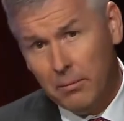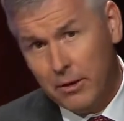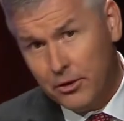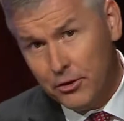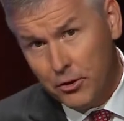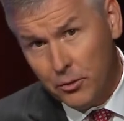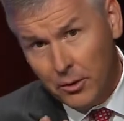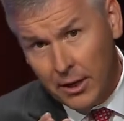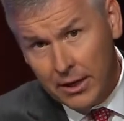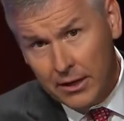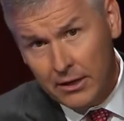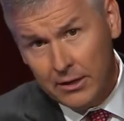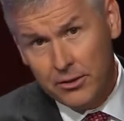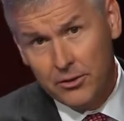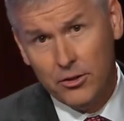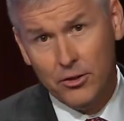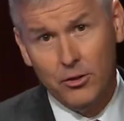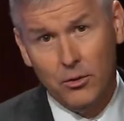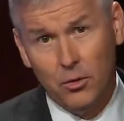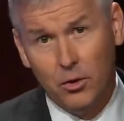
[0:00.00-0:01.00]
But directly
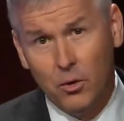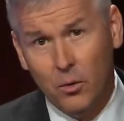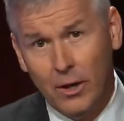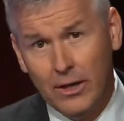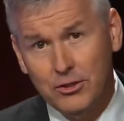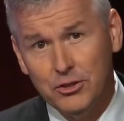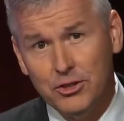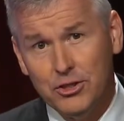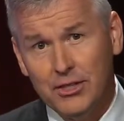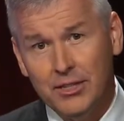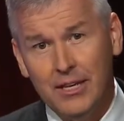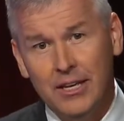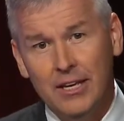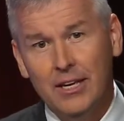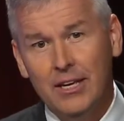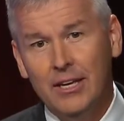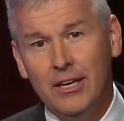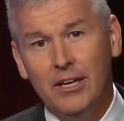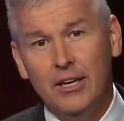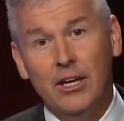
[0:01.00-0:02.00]
to your question,
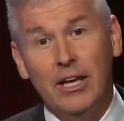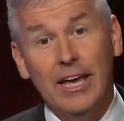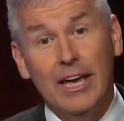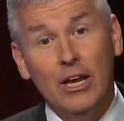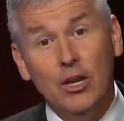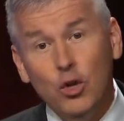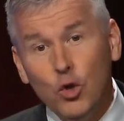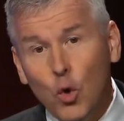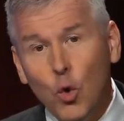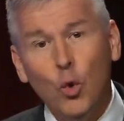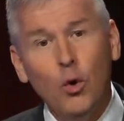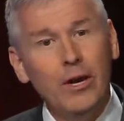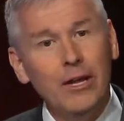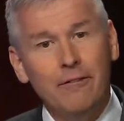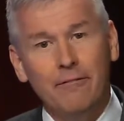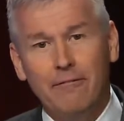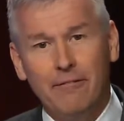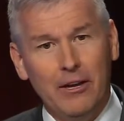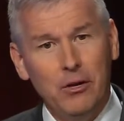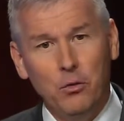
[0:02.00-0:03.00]
ignoring
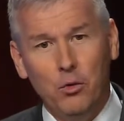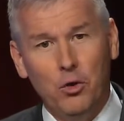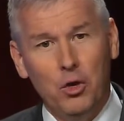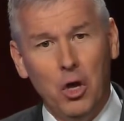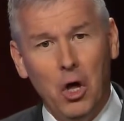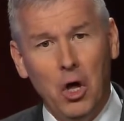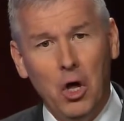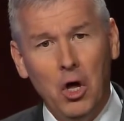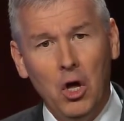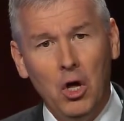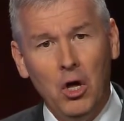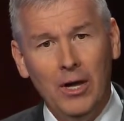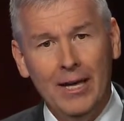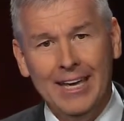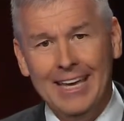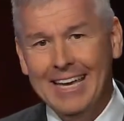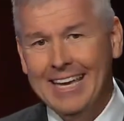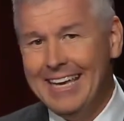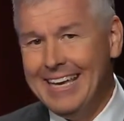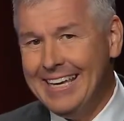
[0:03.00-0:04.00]
federal law
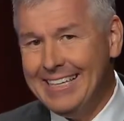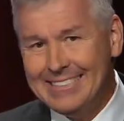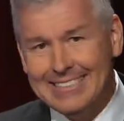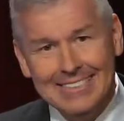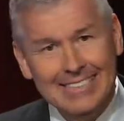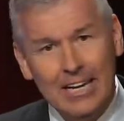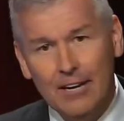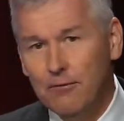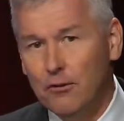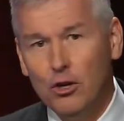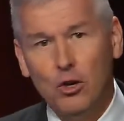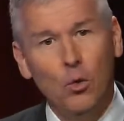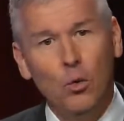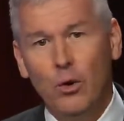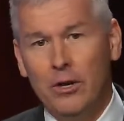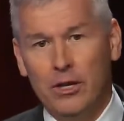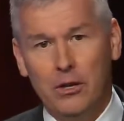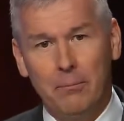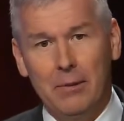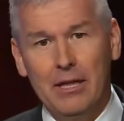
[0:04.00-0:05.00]
is never
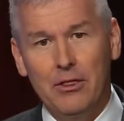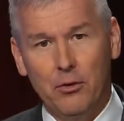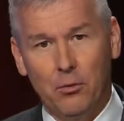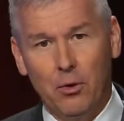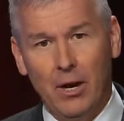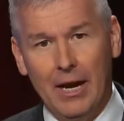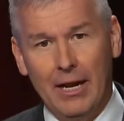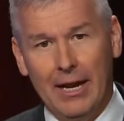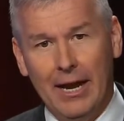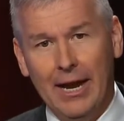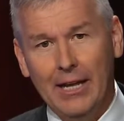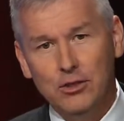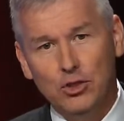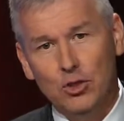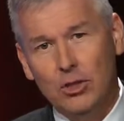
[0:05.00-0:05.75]
going to be the right answer.